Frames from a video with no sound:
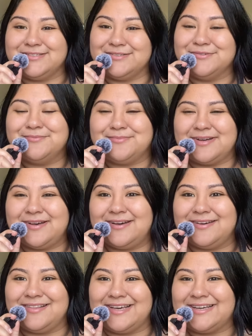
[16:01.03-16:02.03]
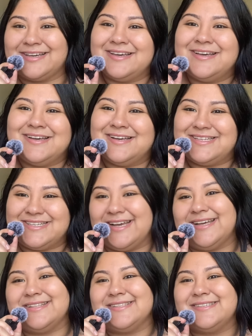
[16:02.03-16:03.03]
Zumba, like
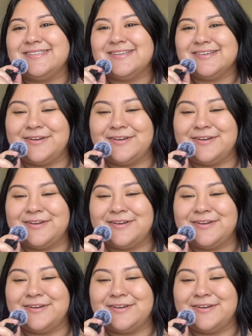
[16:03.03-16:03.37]
dance.